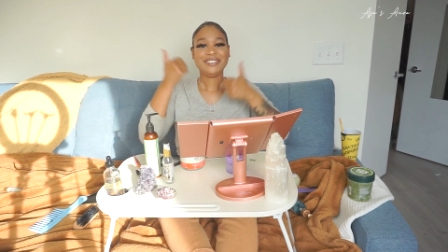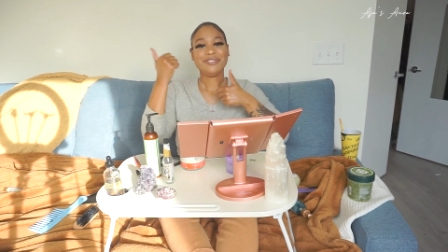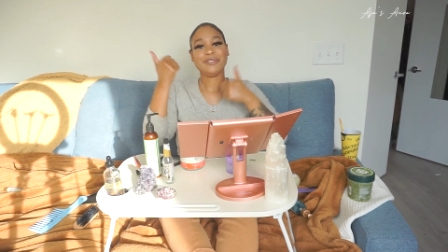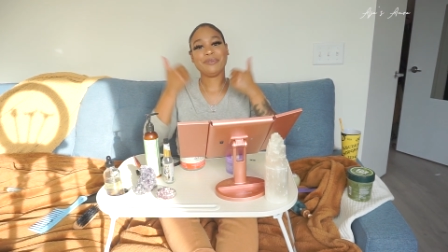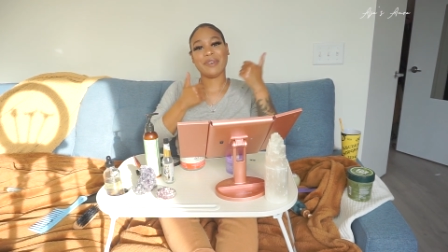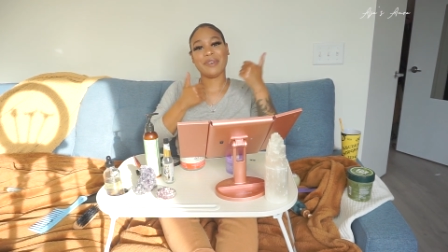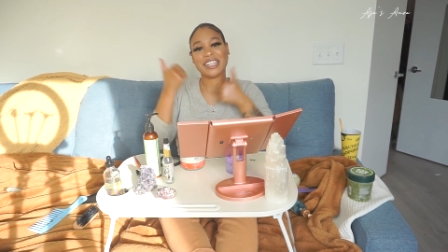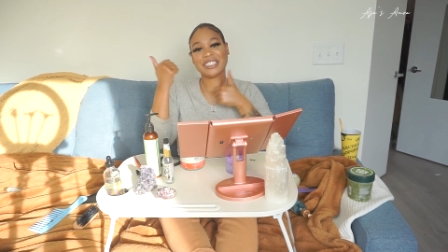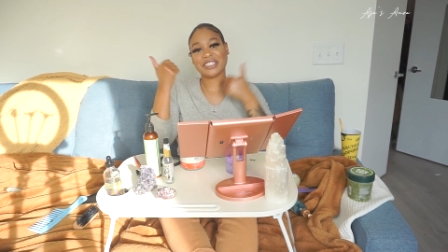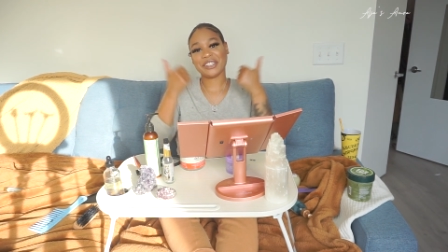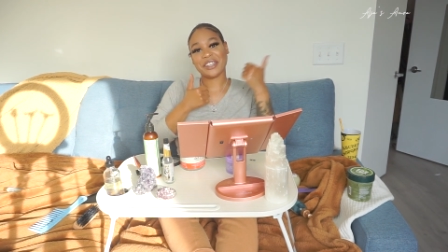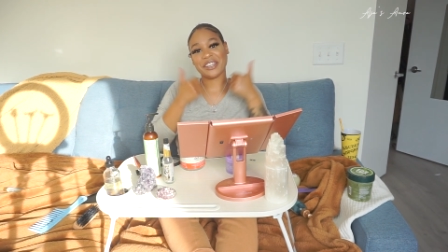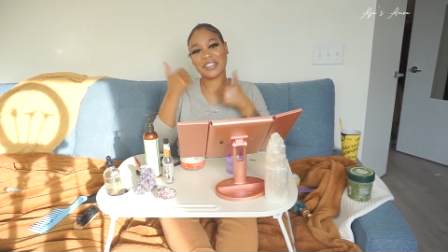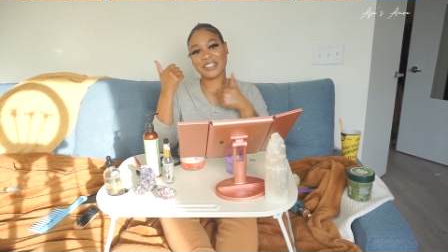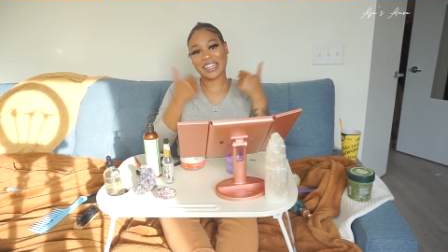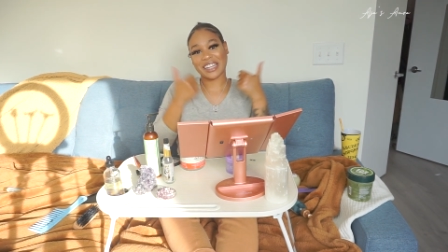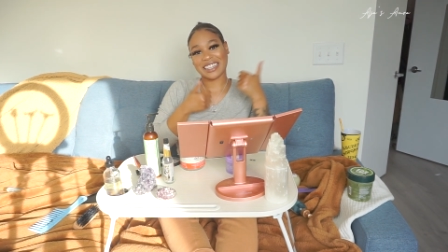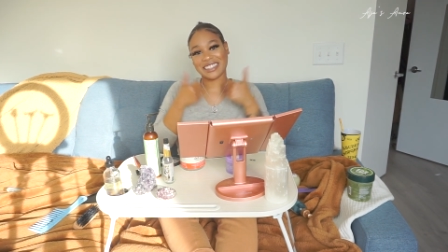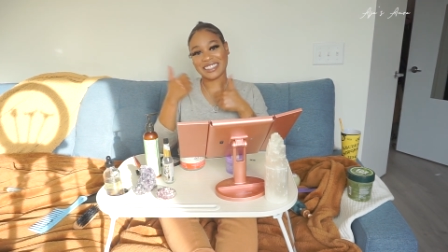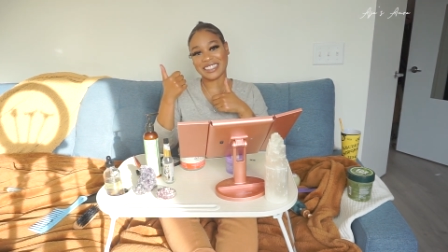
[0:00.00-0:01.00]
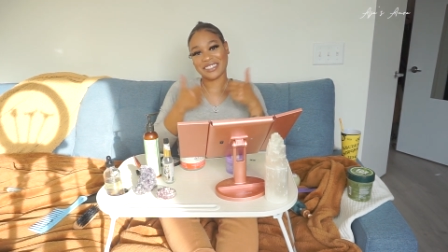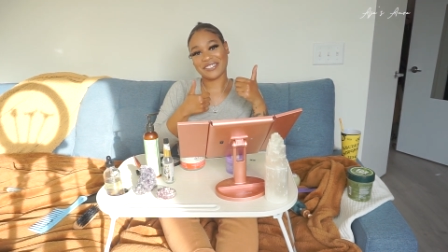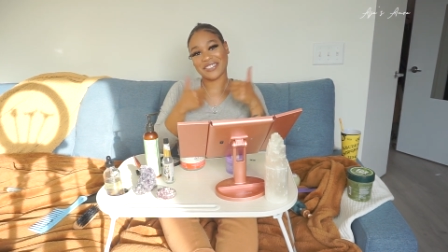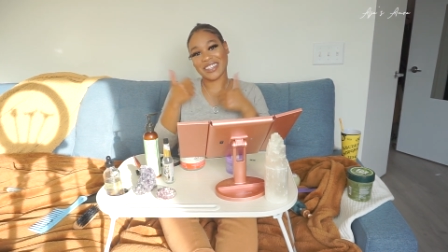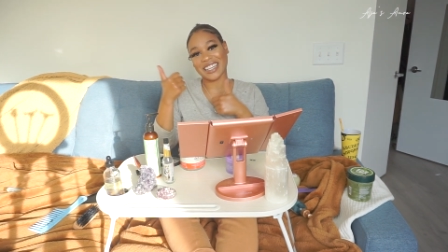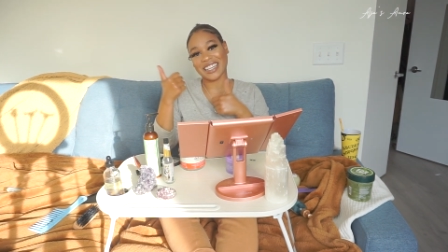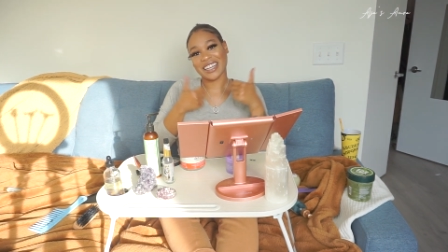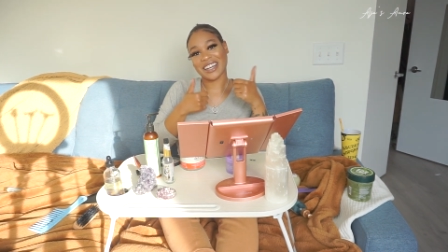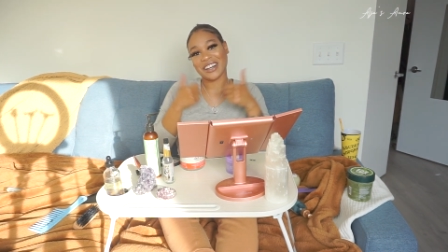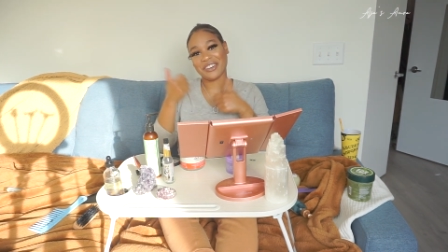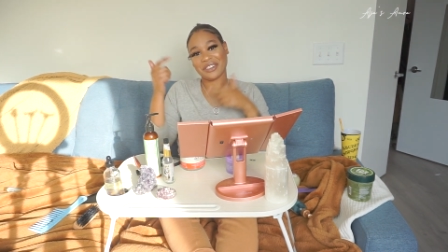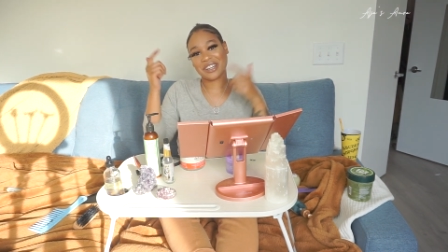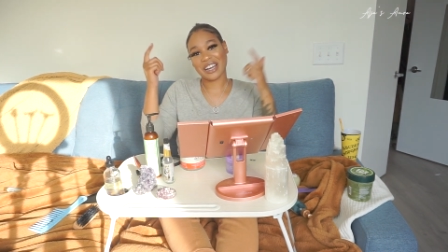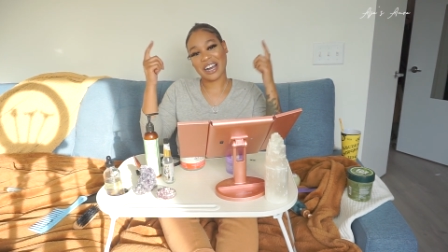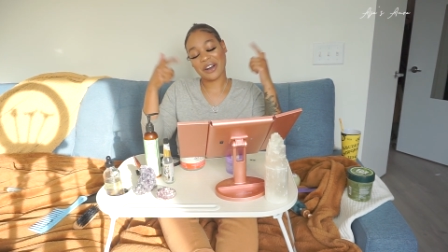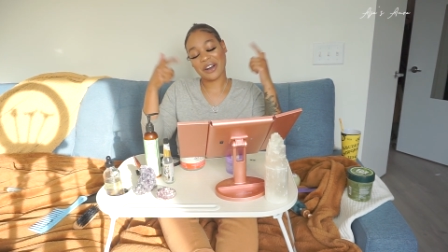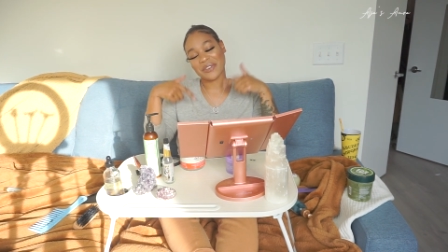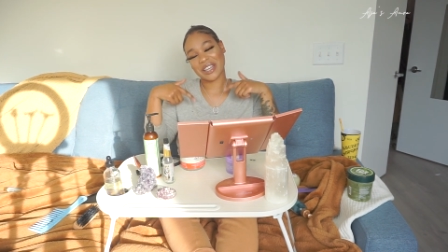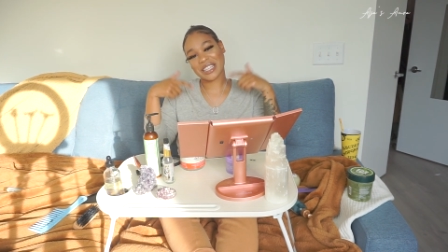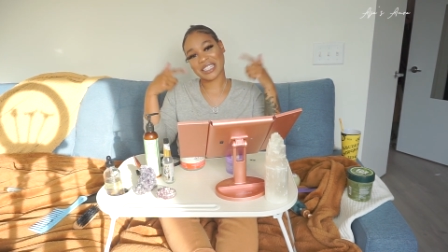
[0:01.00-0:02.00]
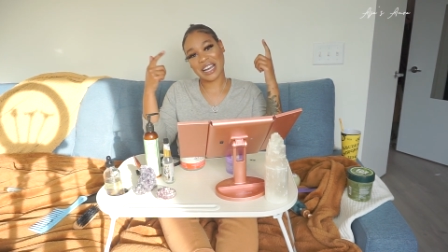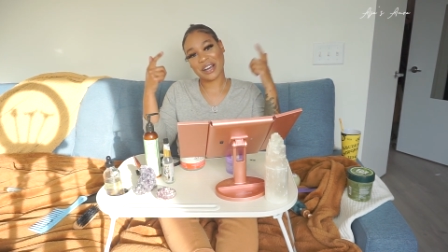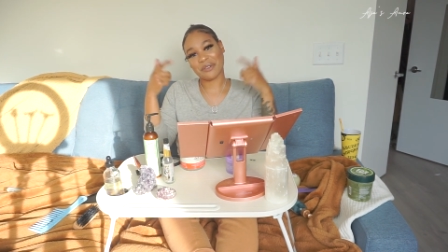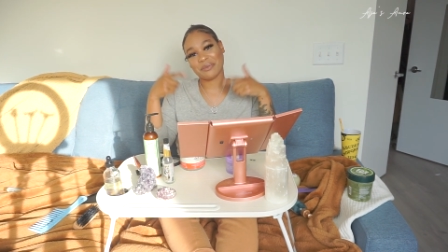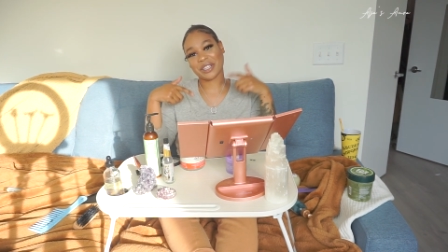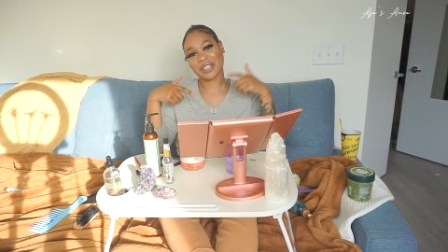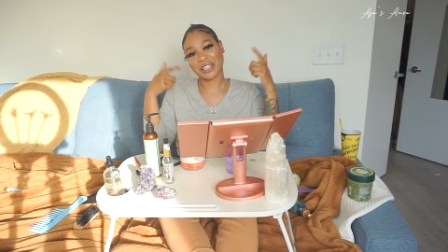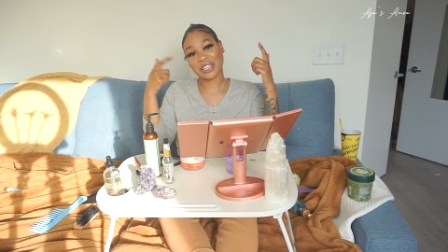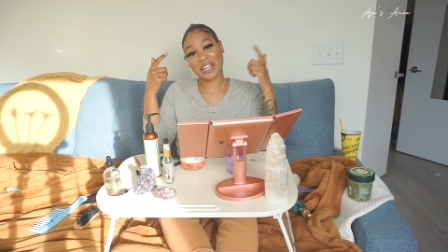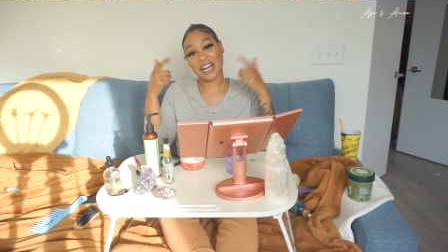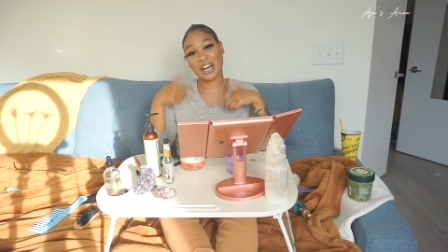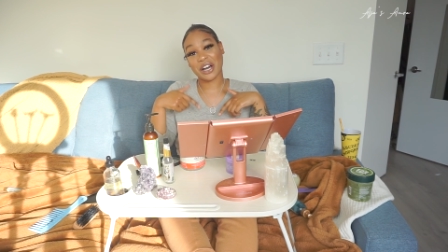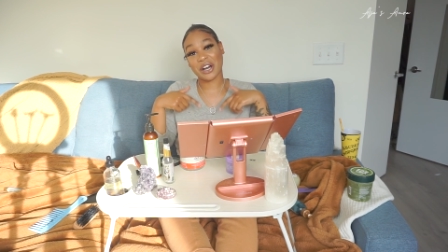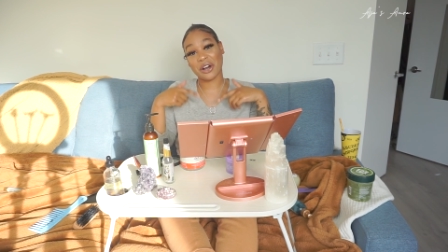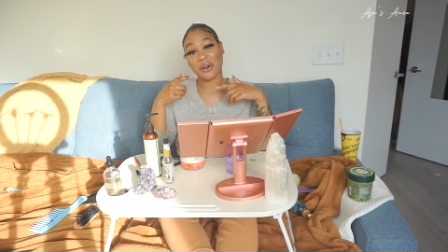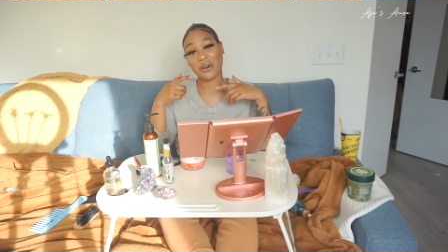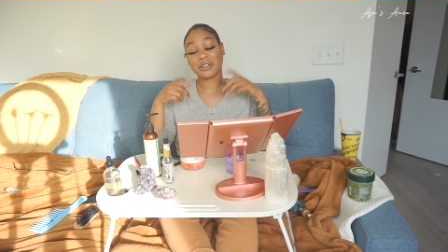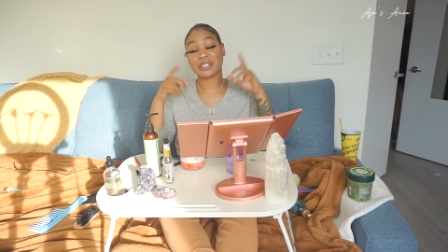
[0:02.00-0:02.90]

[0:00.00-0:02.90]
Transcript: Make sure that you like this video, comment down below,